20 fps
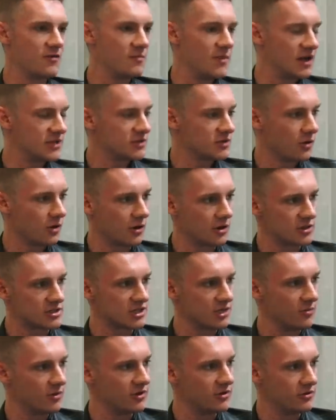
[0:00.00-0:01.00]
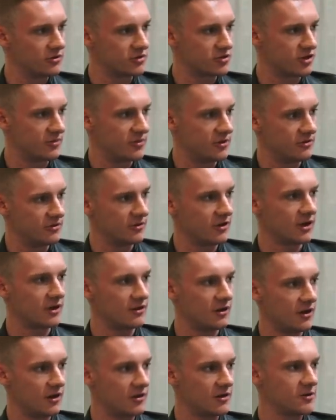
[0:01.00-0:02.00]
a mentor or someone you attribute like a
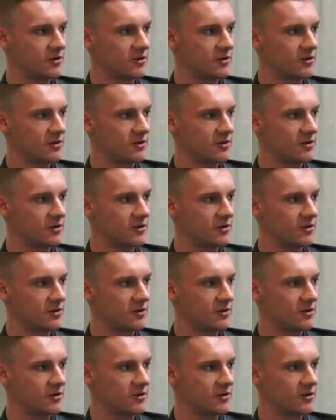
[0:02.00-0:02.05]
lot of